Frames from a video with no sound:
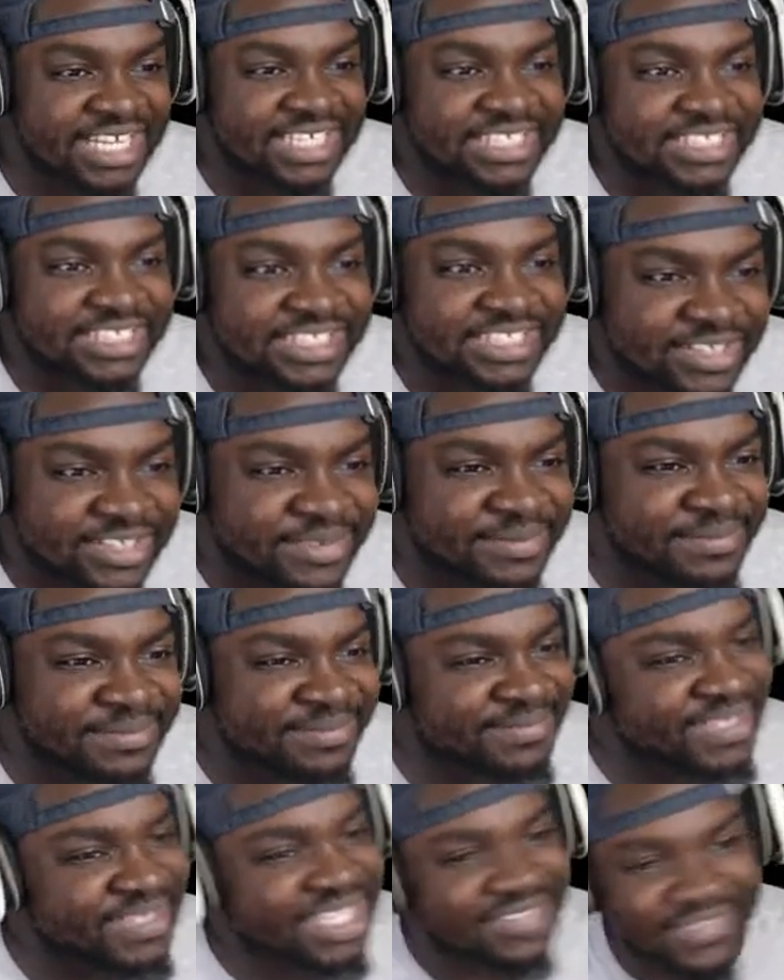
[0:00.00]
Some
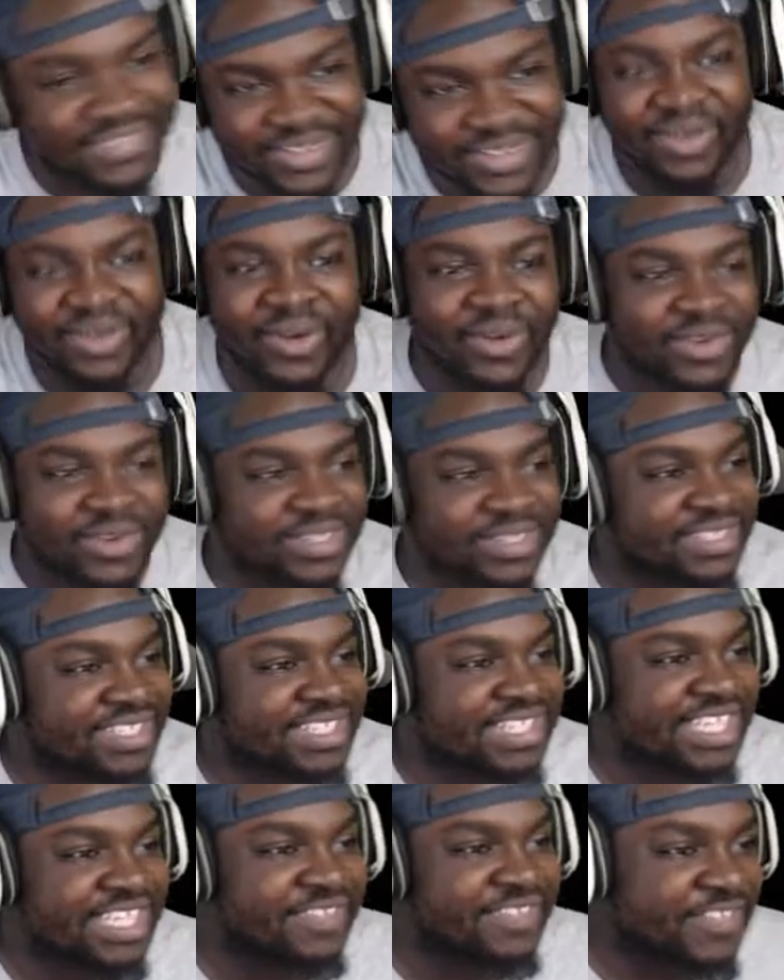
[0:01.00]
even called it the
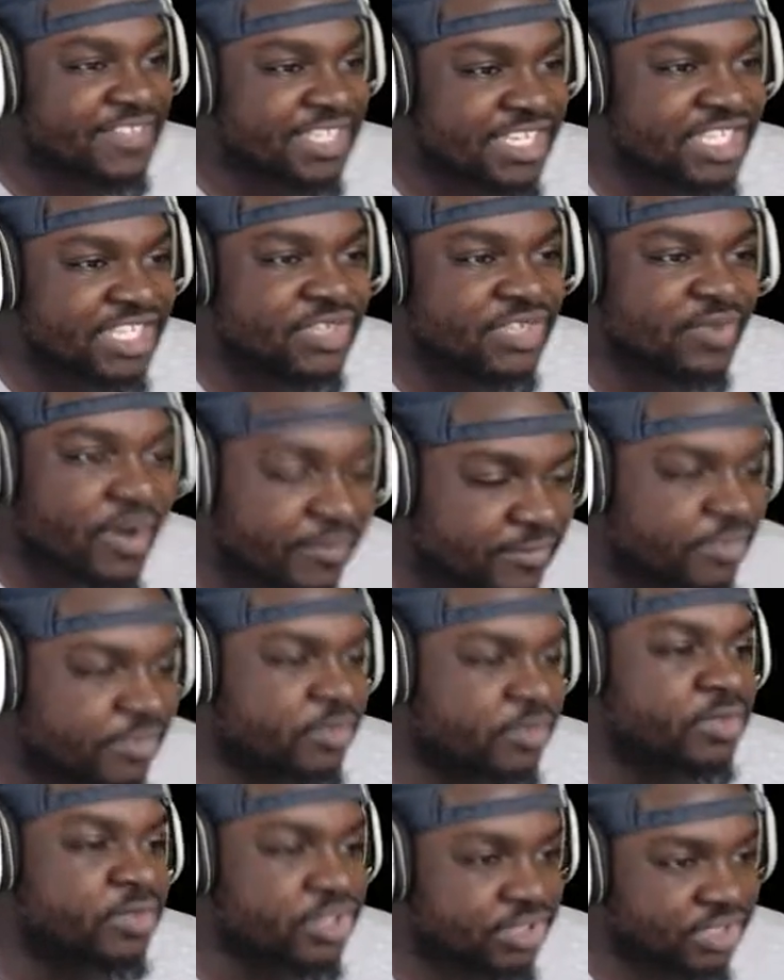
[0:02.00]
Stevenson's
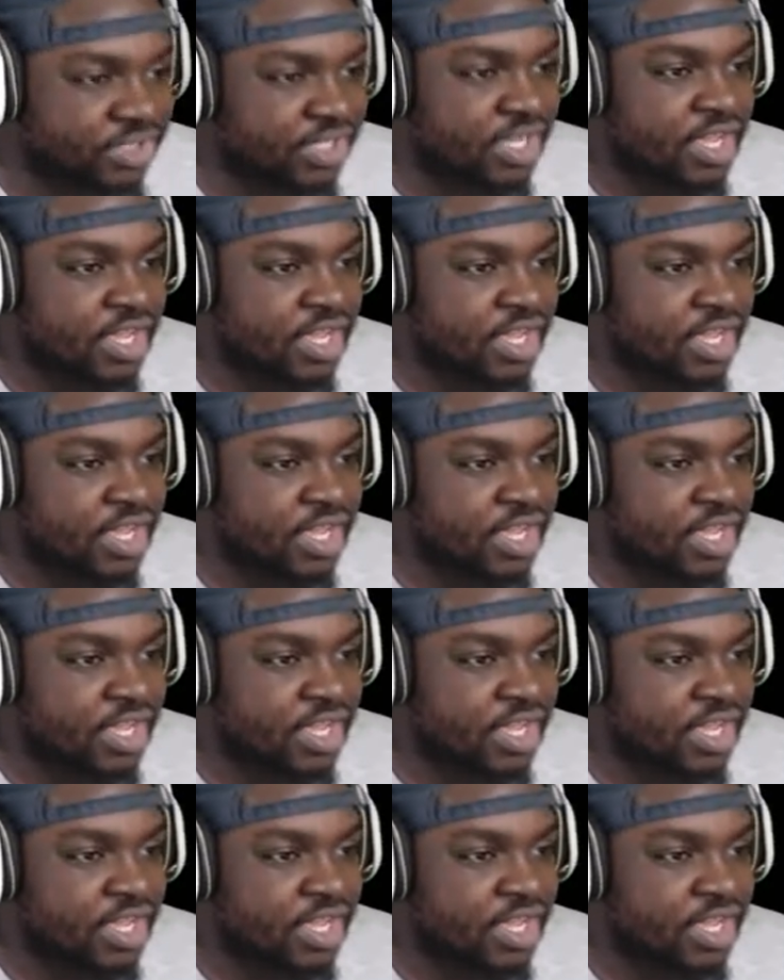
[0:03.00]
refuge.